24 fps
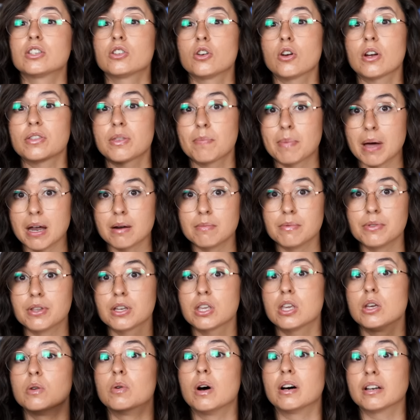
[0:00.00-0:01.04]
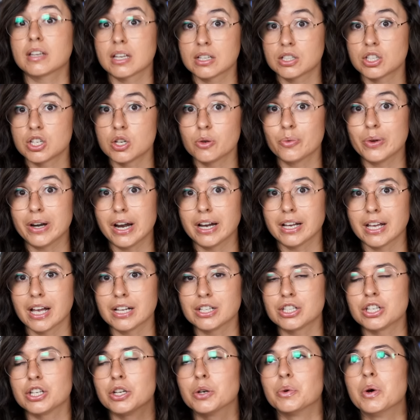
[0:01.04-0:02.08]
You're at the bottom of the queue. I'll get to you when I get
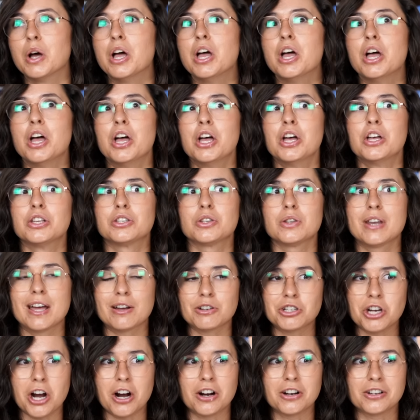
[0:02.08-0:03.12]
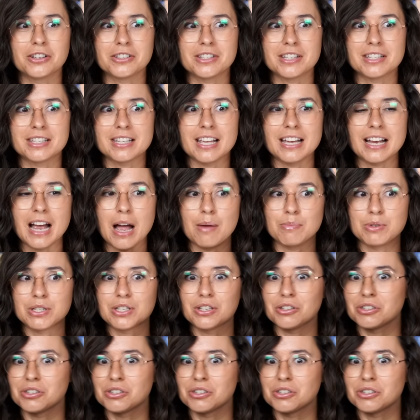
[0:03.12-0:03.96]
to you. So now Charles is like, I'm still